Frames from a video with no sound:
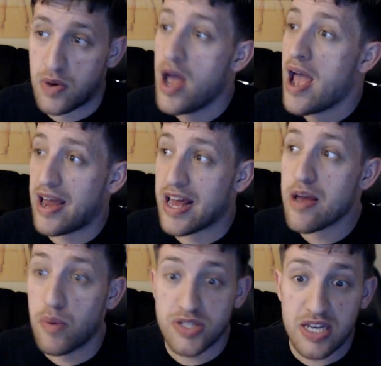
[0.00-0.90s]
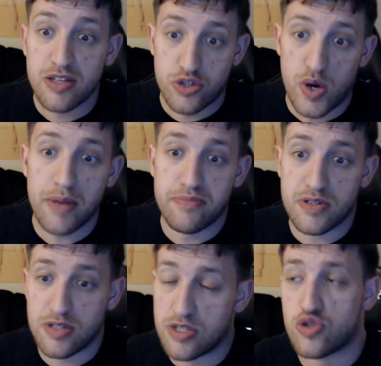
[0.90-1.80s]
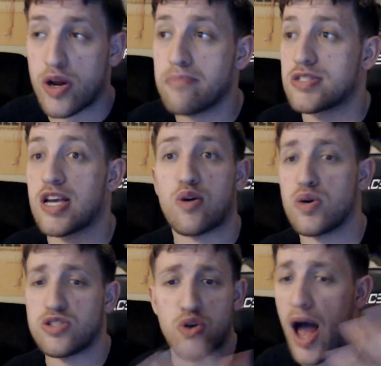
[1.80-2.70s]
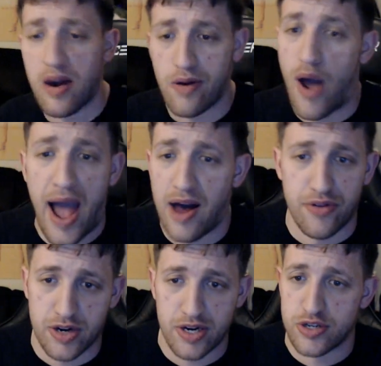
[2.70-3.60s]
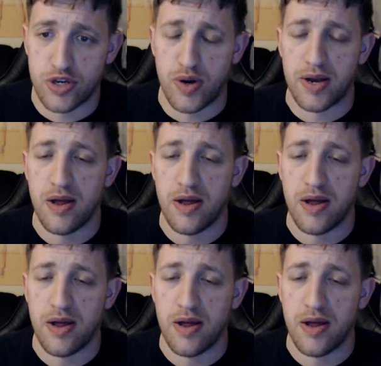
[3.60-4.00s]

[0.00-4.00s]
And he was in the dream dream sequence, so I don't know how they're going to do it.